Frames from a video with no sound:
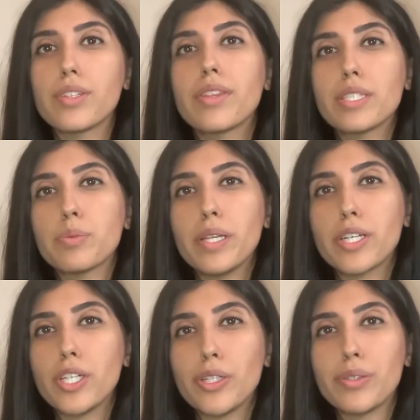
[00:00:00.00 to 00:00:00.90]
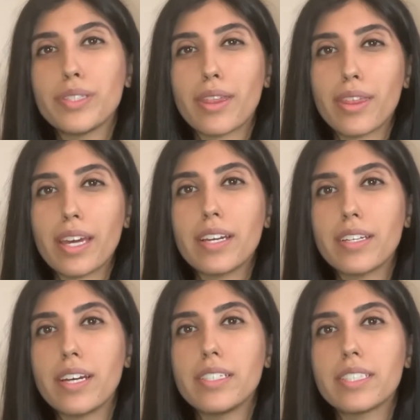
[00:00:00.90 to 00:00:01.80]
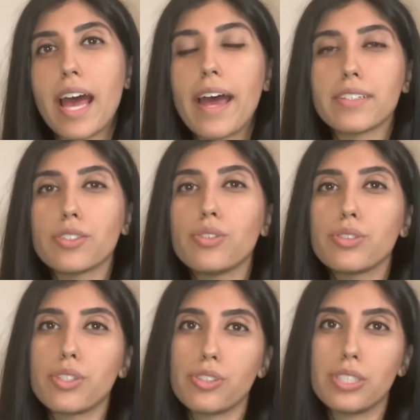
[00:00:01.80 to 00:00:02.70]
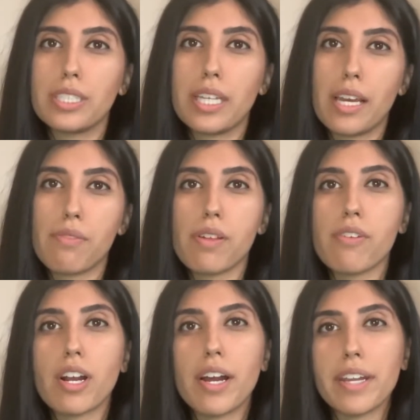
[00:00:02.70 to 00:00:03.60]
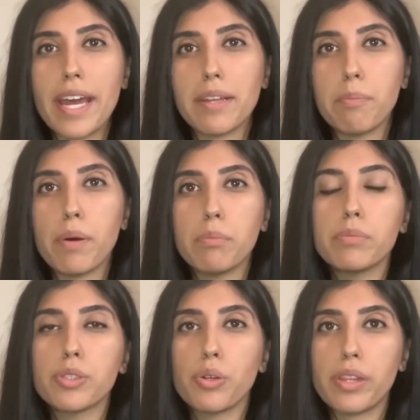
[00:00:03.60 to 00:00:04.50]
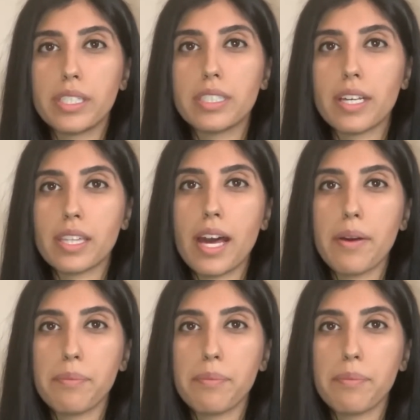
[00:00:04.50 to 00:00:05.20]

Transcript: So this will include thickness and also just see if there are kind of any bumps or things like that.